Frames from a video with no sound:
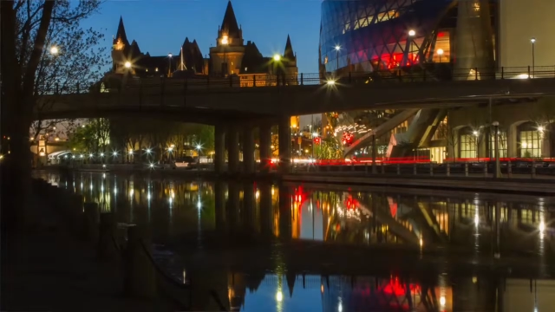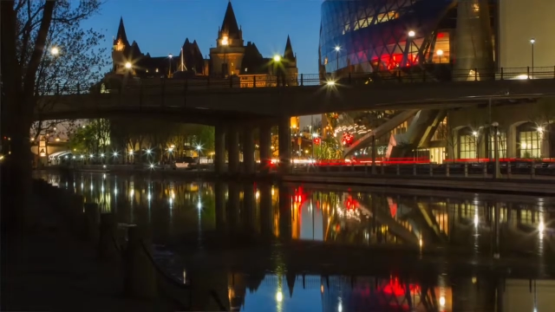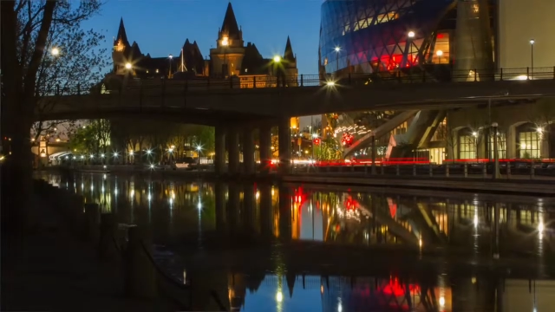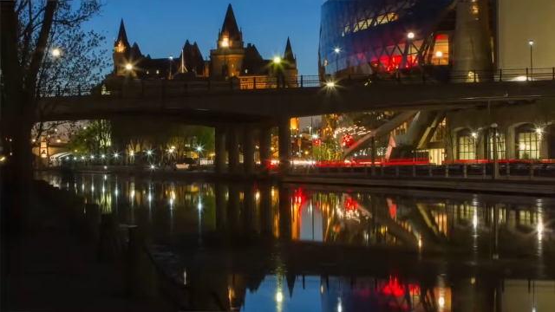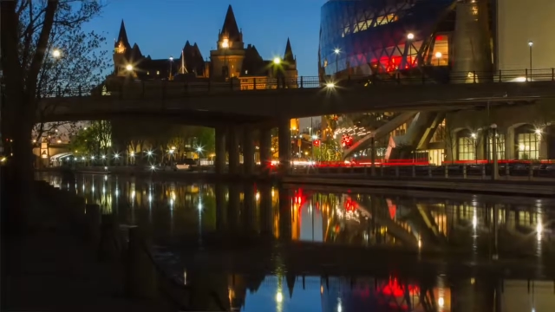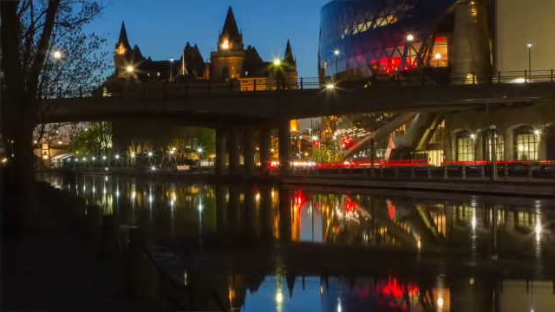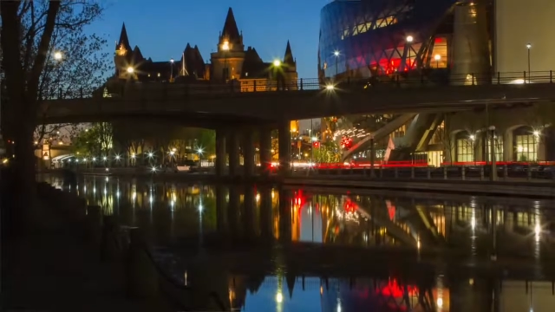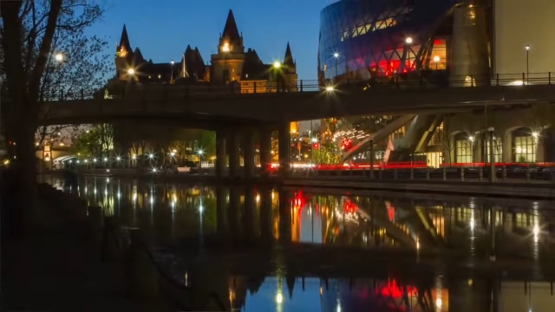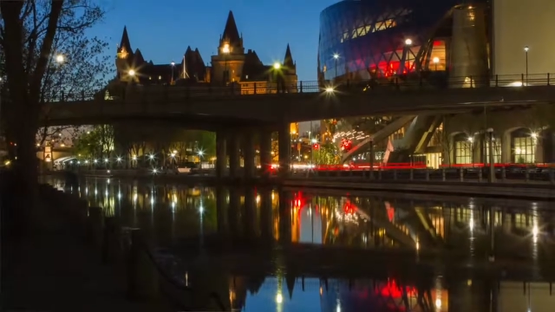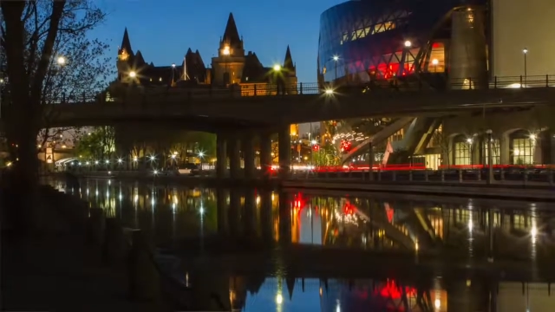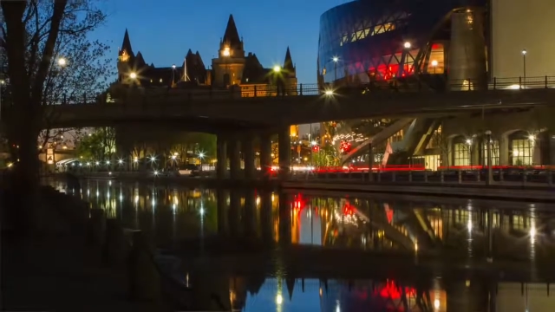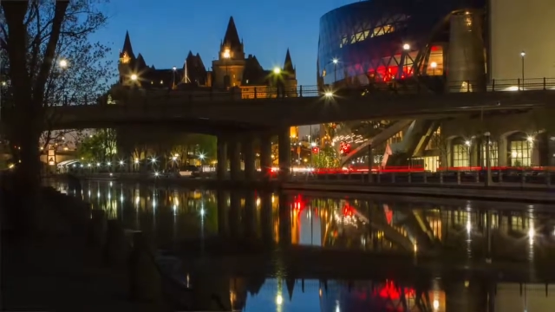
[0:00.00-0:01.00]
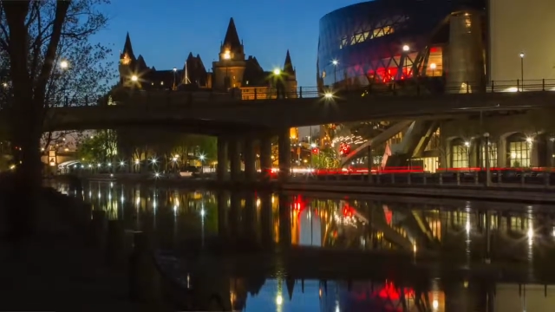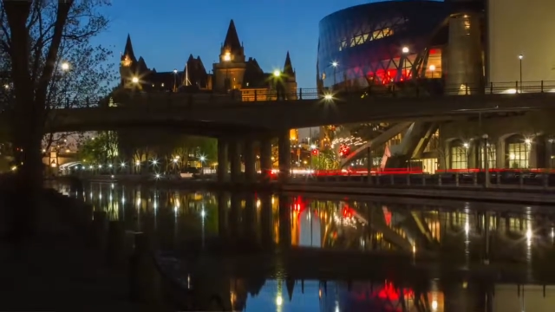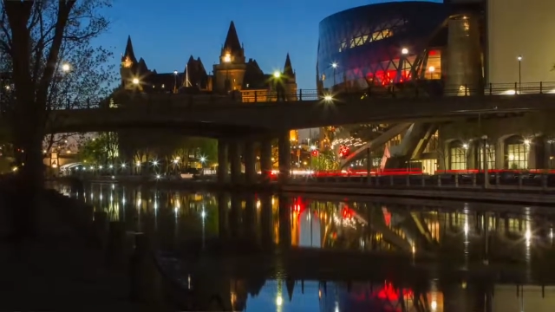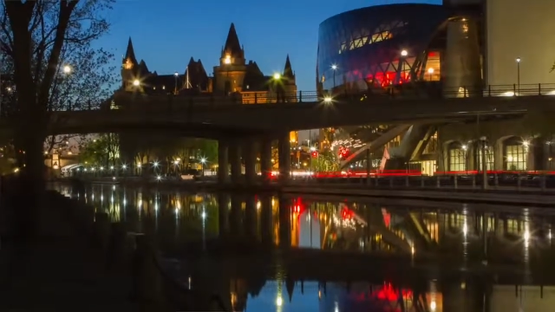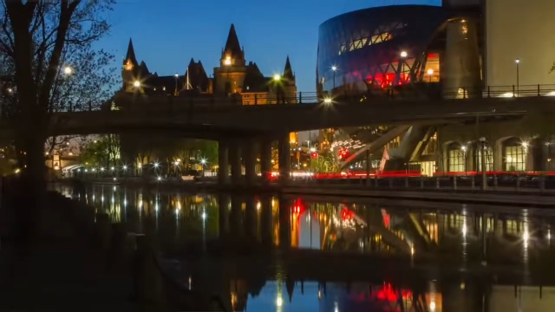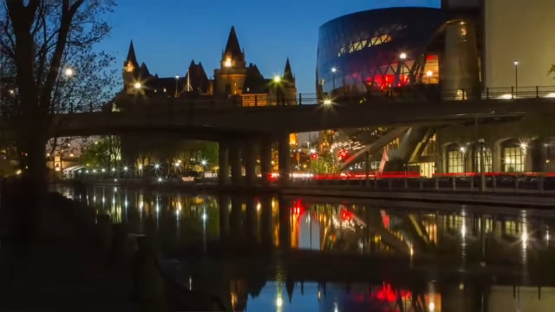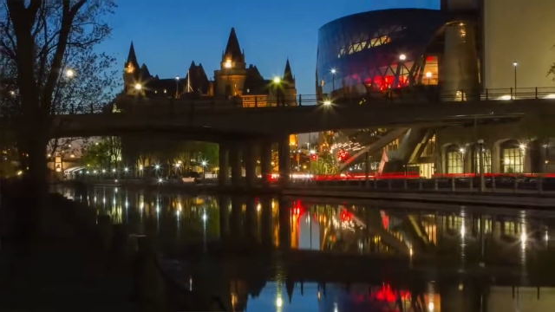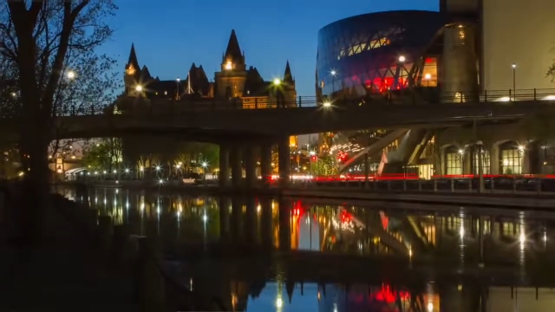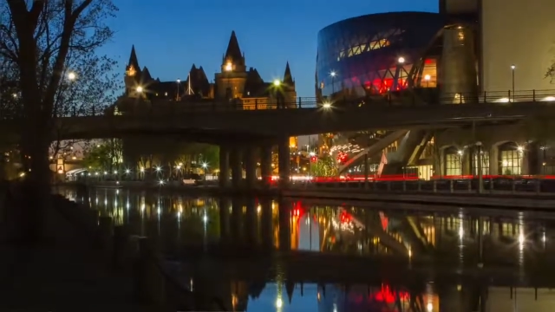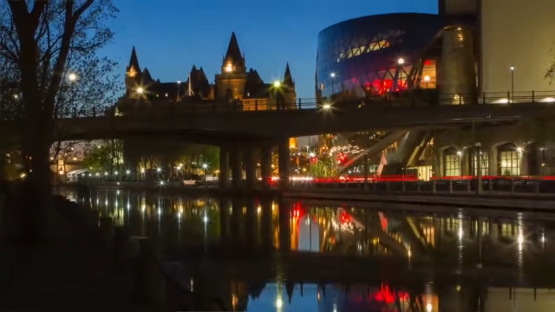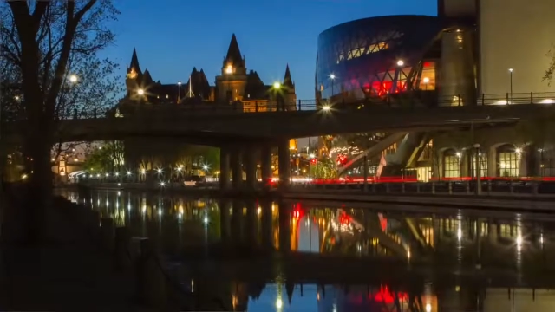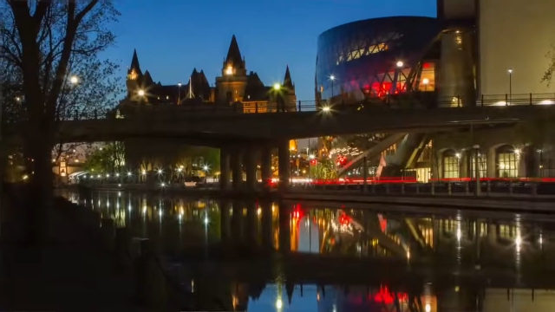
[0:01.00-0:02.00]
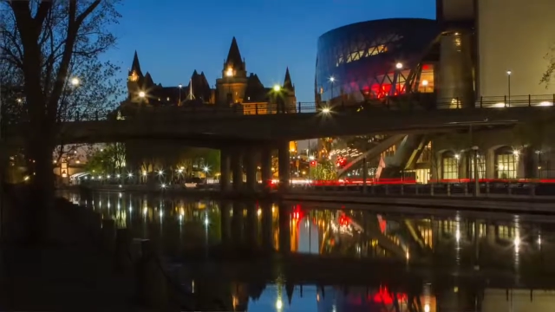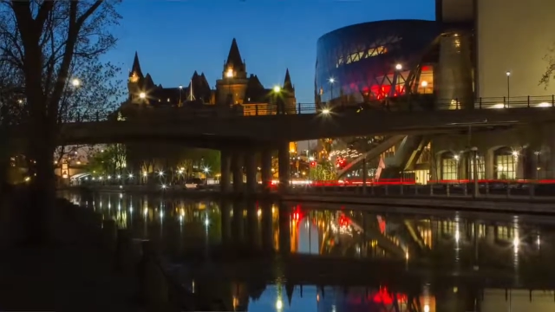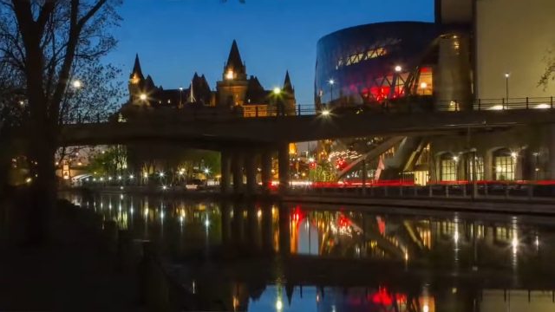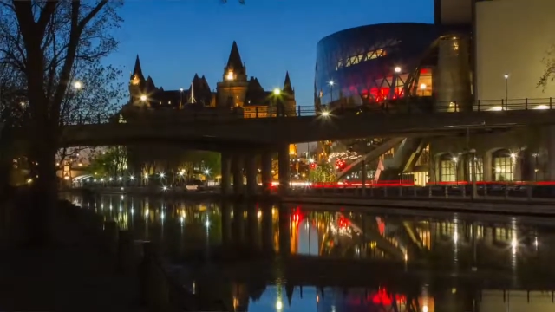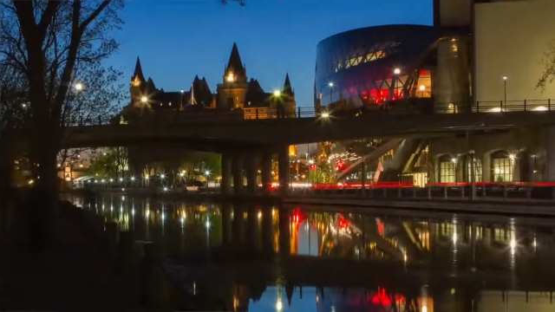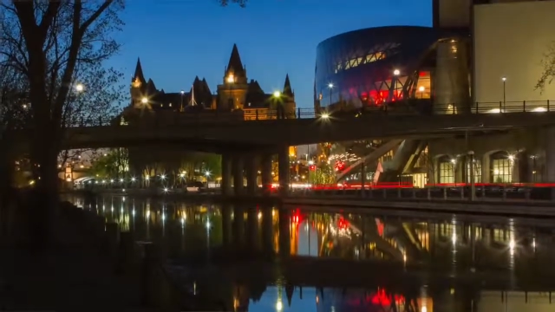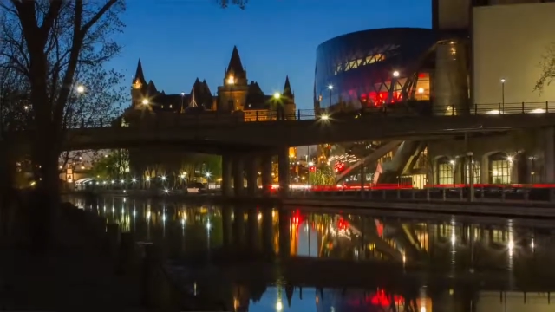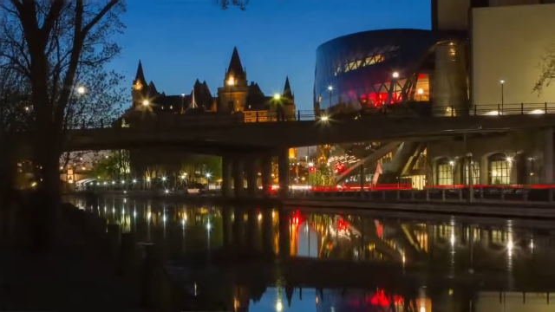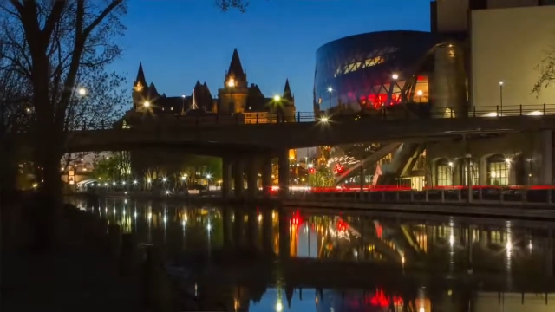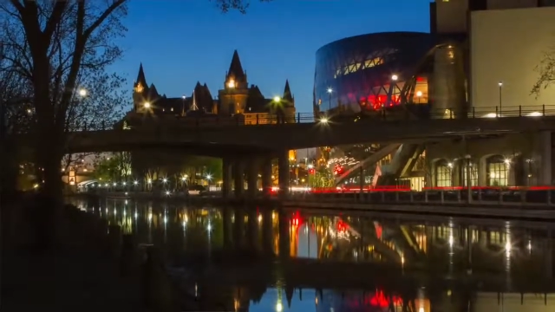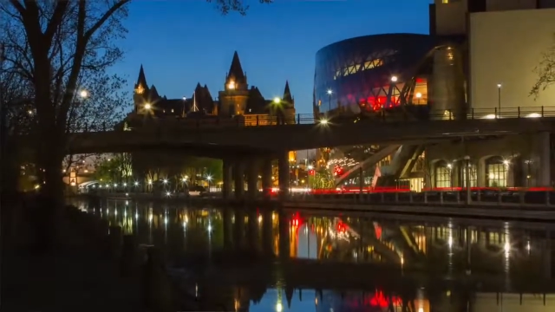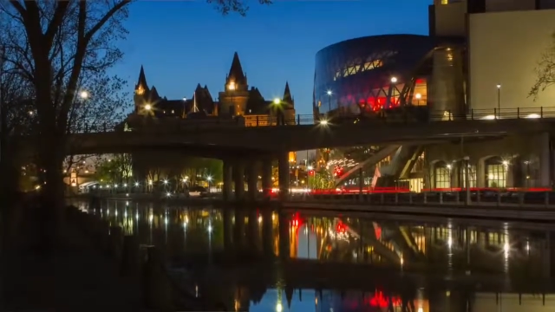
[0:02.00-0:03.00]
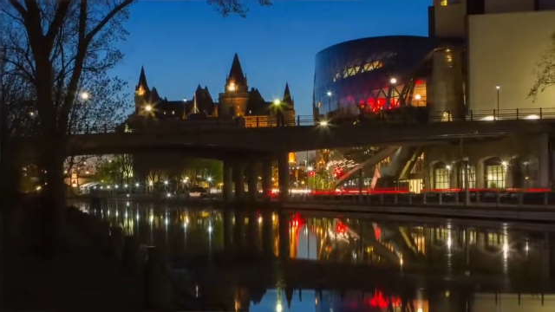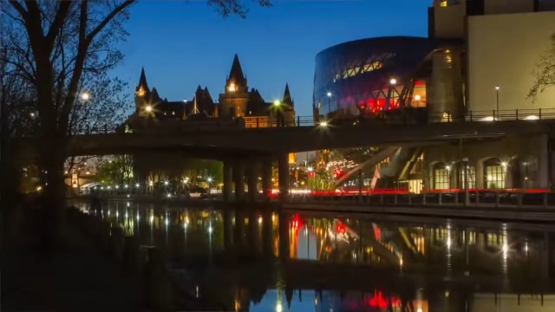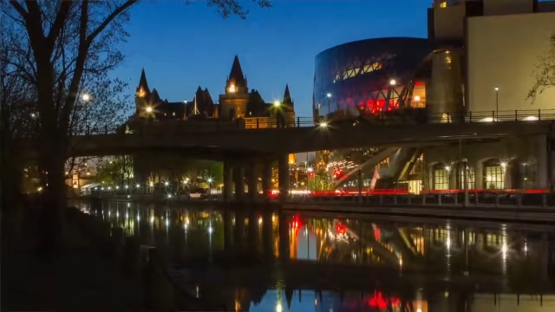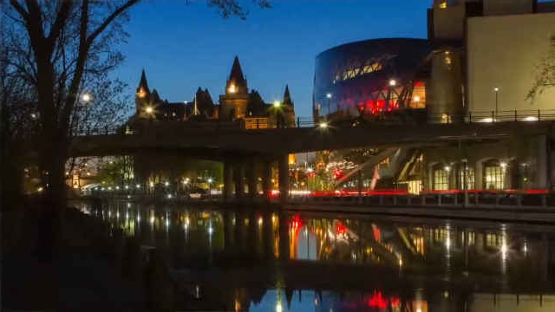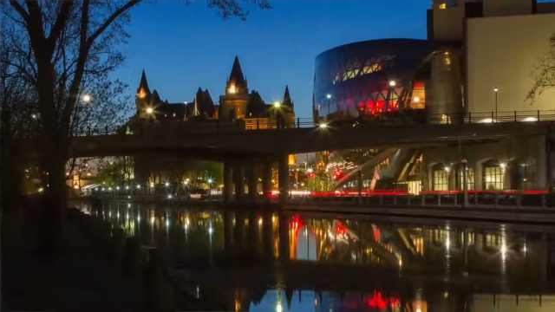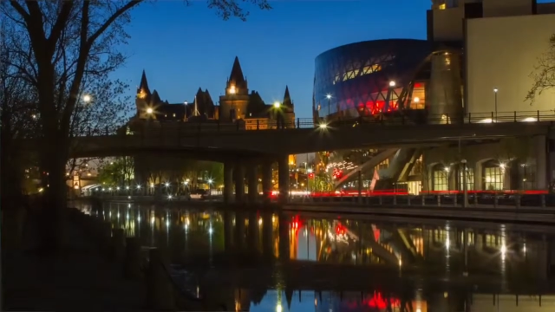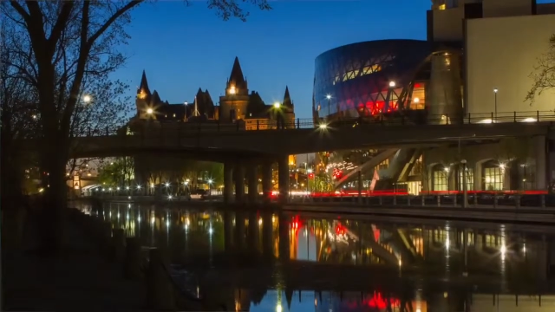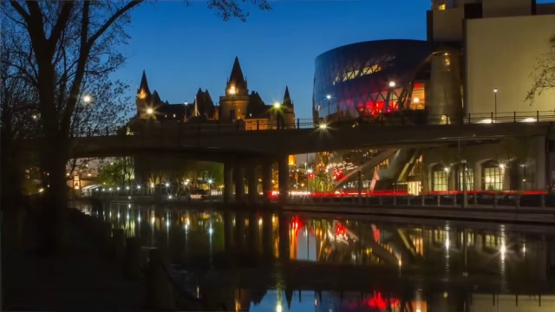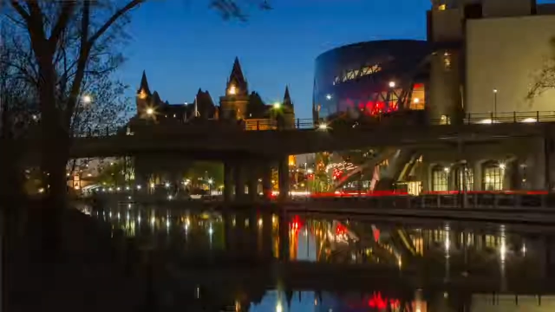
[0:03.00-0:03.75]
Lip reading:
No face is visible, so there are no lips to read.